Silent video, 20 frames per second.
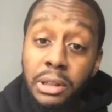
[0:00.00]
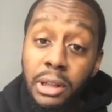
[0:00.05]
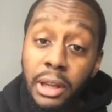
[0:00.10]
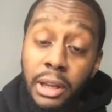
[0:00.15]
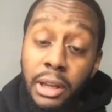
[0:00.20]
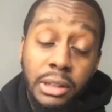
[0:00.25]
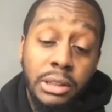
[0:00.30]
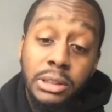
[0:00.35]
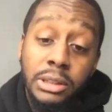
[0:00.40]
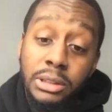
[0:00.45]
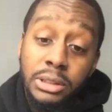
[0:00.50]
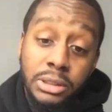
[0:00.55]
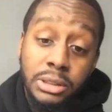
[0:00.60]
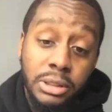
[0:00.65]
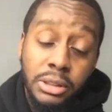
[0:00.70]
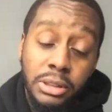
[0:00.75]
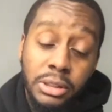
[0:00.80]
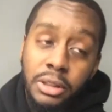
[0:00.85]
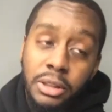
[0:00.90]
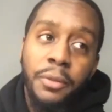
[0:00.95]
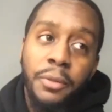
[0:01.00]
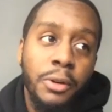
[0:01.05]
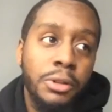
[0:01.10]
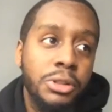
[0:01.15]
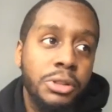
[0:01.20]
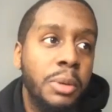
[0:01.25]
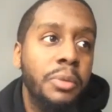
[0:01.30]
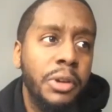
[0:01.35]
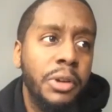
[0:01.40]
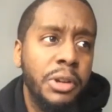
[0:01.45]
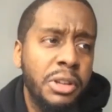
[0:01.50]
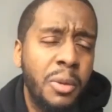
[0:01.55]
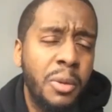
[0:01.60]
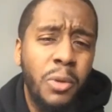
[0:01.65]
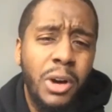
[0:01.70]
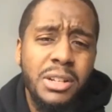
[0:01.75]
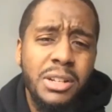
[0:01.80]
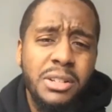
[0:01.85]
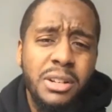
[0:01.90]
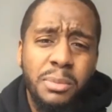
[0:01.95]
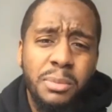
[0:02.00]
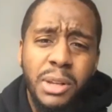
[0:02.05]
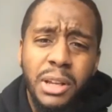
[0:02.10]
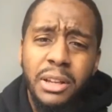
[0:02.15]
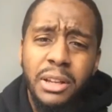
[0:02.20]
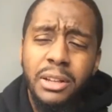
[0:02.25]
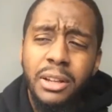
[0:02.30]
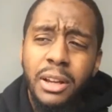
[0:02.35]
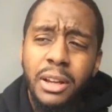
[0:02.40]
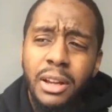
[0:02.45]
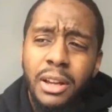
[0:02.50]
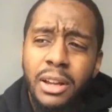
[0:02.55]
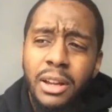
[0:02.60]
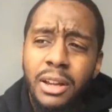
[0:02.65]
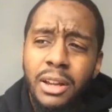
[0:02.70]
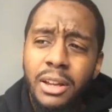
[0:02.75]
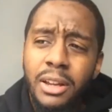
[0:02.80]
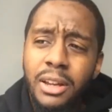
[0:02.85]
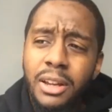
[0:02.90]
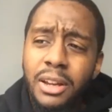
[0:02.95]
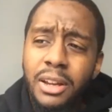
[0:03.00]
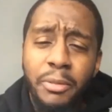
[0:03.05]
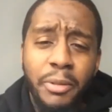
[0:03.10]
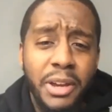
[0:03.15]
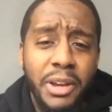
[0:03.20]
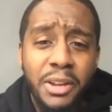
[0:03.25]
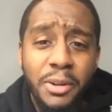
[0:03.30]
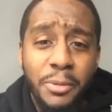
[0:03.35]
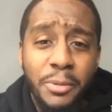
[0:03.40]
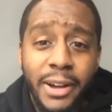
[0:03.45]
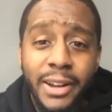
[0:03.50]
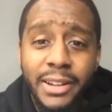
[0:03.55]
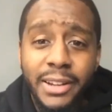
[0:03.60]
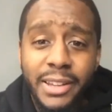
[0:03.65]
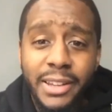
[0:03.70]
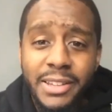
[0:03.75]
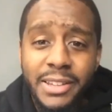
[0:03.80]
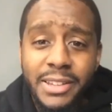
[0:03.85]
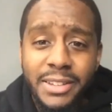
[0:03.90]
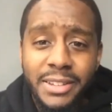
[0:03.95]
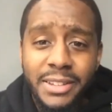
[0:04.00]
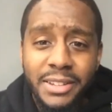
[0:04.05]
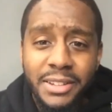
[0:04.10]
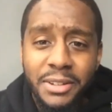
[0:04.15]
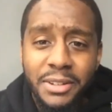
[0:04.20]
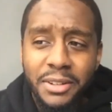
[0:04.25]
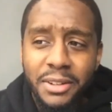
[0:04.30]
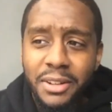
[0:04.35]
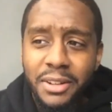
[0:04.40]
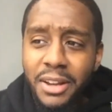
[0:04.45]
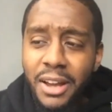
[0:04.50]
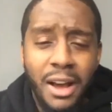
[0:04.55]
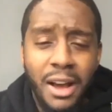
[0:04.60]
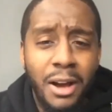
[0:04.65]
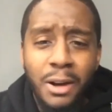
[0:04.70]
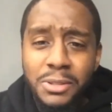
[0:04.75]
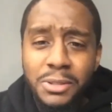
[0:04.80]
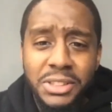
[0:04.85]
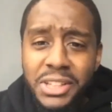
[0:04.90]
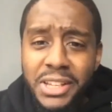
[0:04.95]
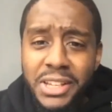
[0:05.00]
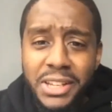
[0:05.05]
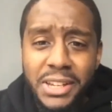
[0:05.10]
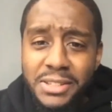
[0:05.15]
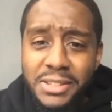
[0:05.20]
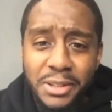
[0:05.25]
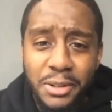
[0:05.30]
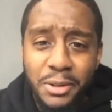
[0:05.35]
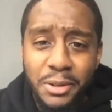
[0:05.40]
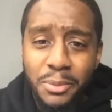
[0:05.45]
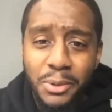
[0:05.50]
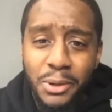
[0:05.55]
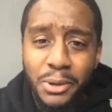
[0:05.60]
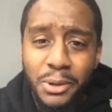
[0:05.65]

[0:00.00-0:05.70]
Like, because the first couple of videos I'm watching, I'm like, wait, why did he? I don't see these no more.